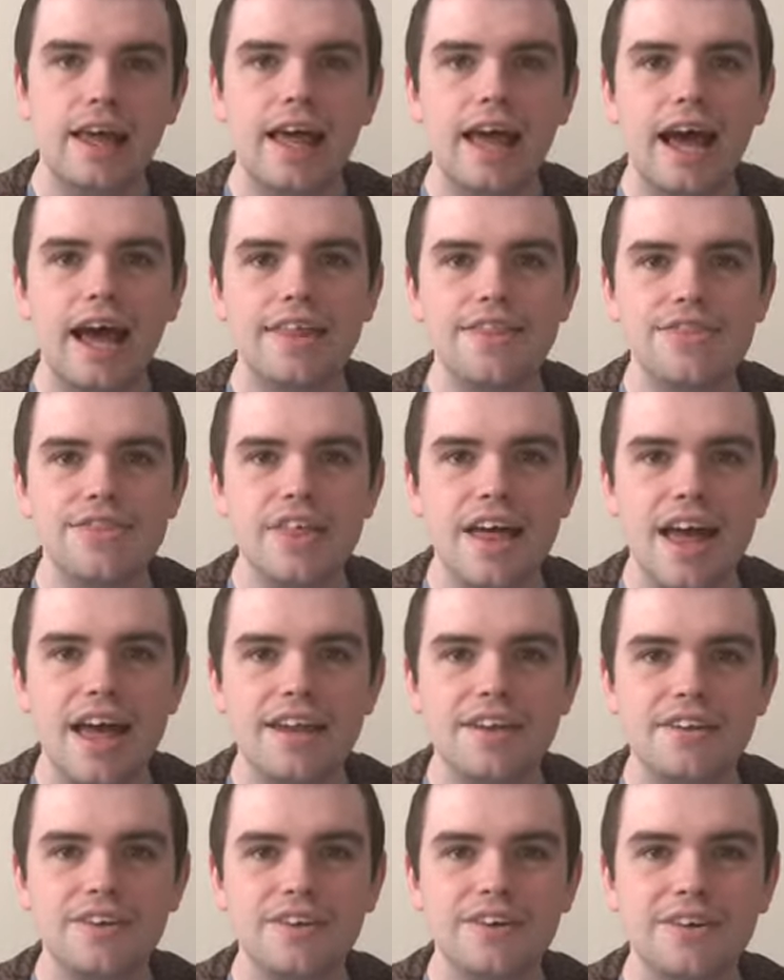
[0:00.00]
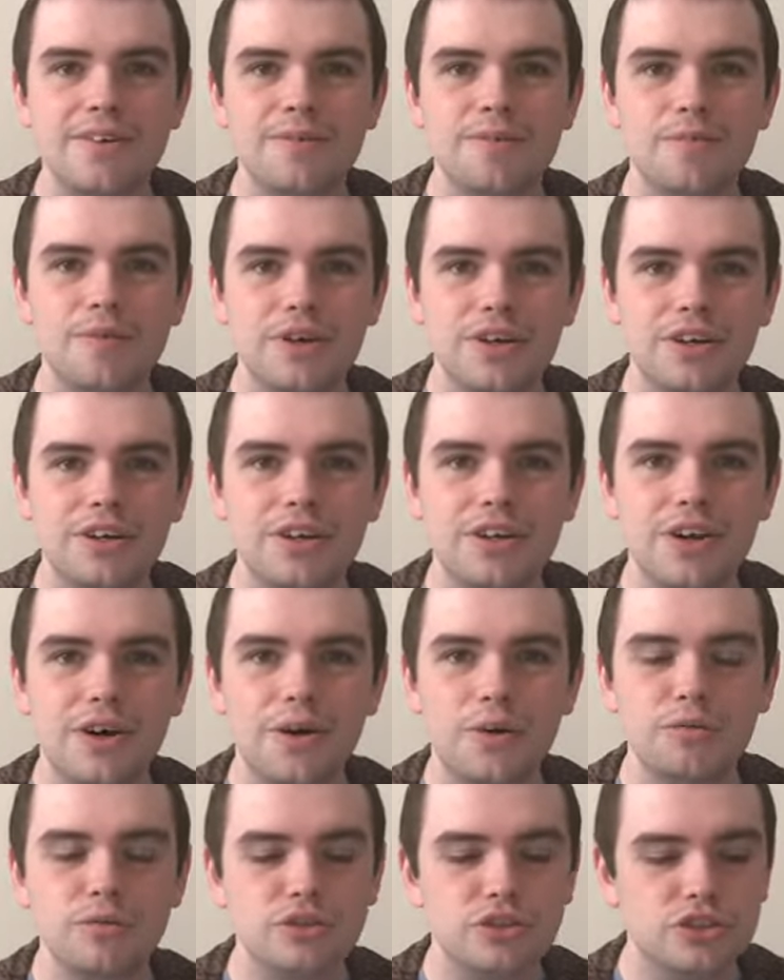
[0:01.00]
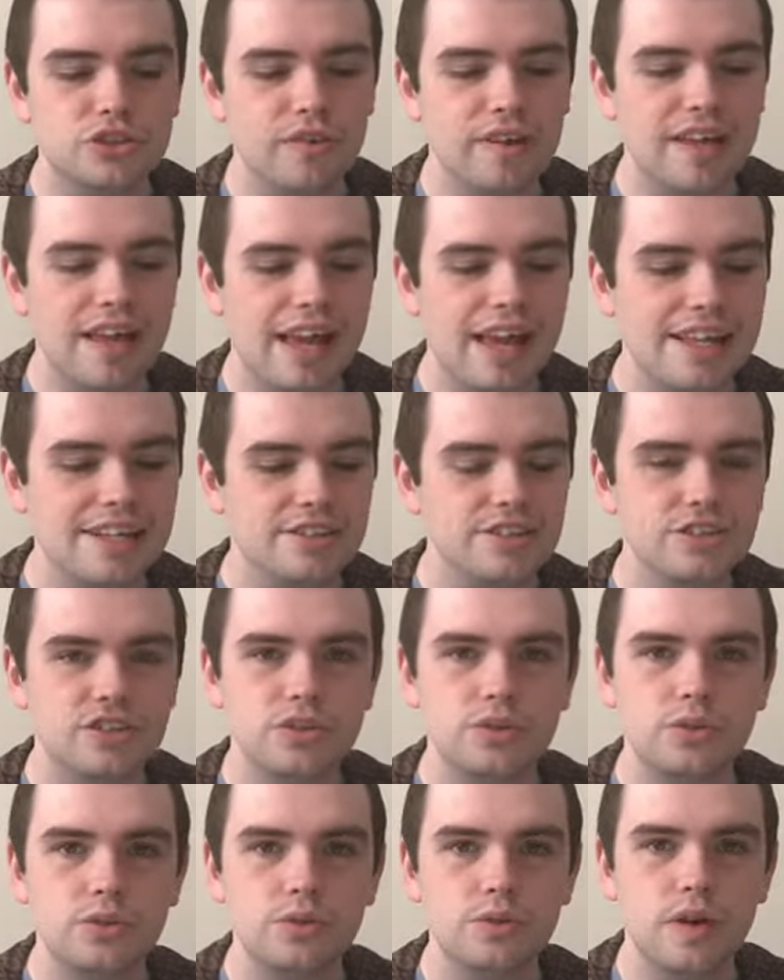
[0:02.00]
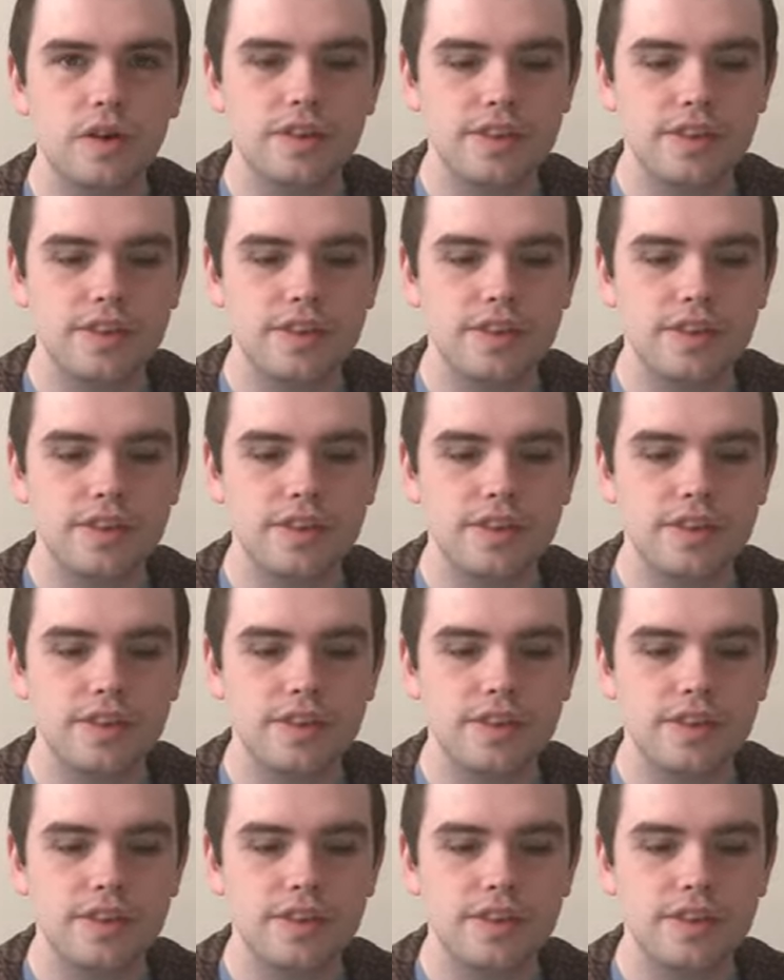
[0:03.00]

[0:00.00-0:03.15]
And then we're going to go straight into